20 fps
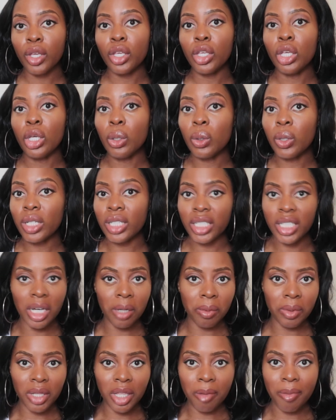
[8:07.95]
you can
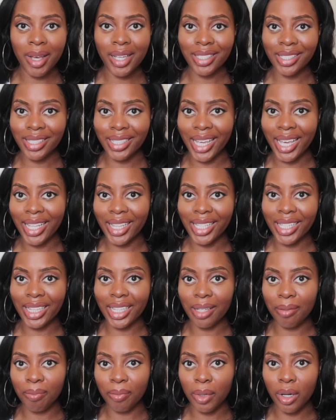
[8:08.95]
double them as daily
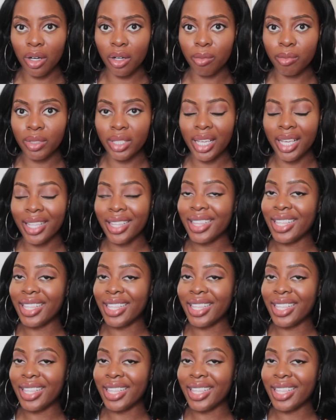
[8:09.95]
lip balms.